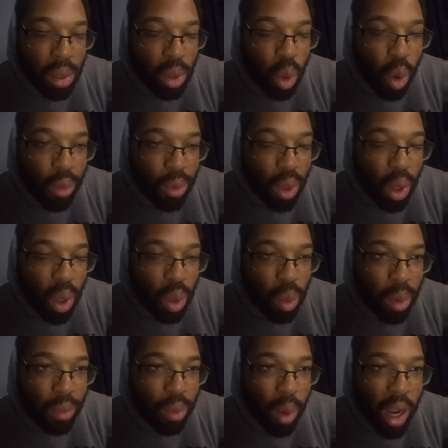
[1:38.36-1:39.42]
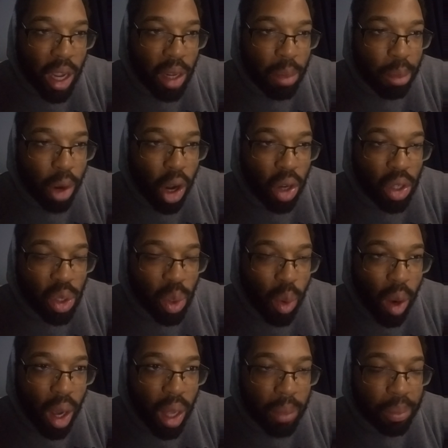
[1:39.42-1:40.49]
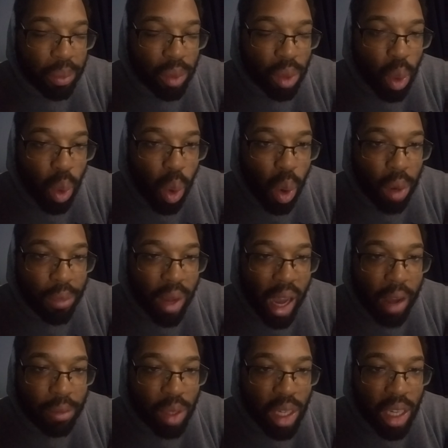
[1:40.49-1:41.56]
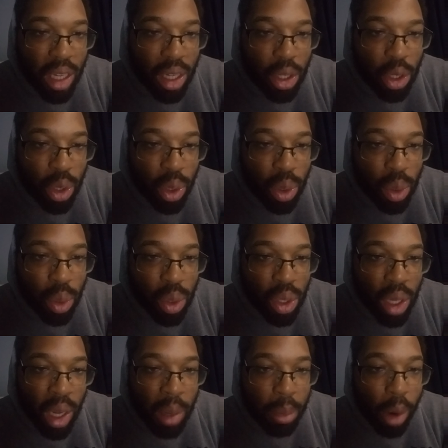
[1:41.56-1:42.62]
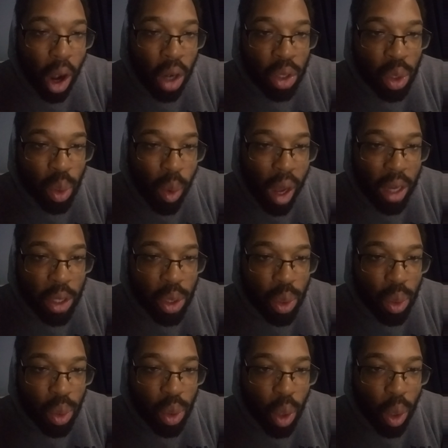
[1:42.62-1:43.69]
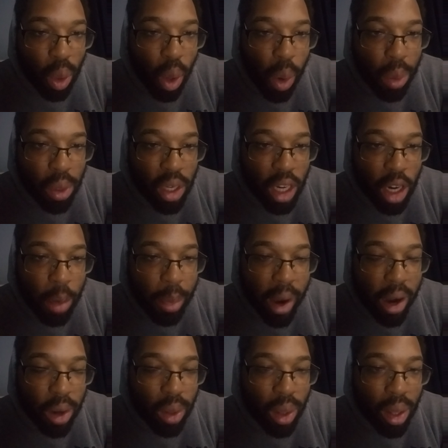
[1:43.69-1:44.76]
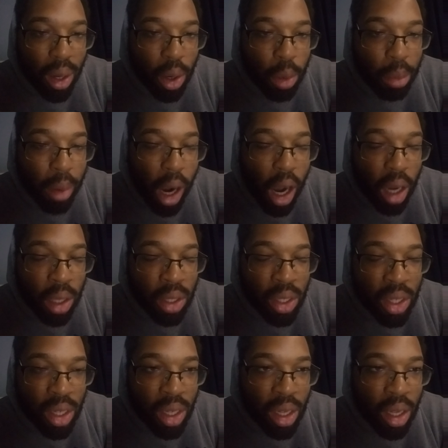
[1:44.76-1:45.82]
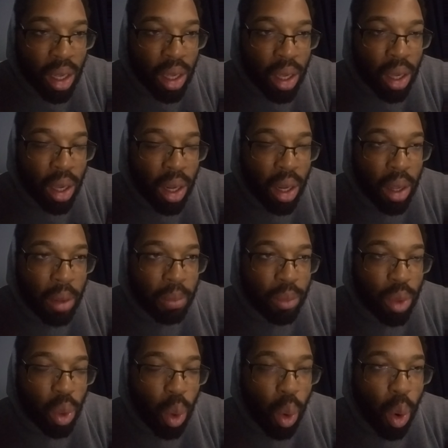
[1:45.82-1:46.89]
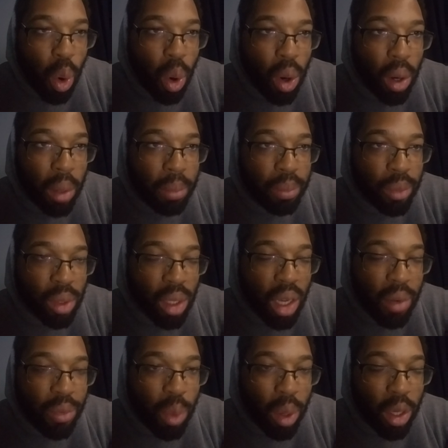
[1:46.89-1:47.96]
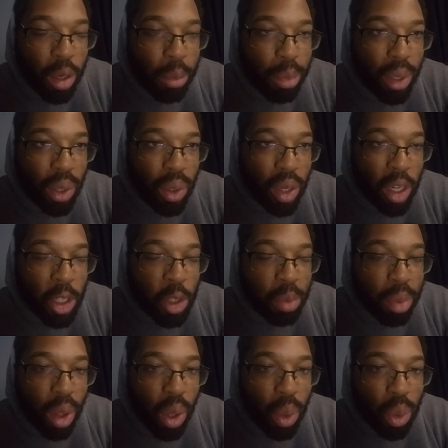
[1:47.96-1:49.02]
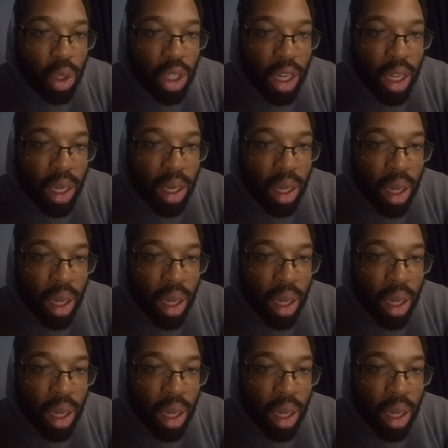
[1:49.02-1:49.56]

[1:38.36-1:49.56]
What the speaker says: Overload with weight, box squat, or if you have knee issues, box squat to no lower than a parallel box. Or if you want to build explosion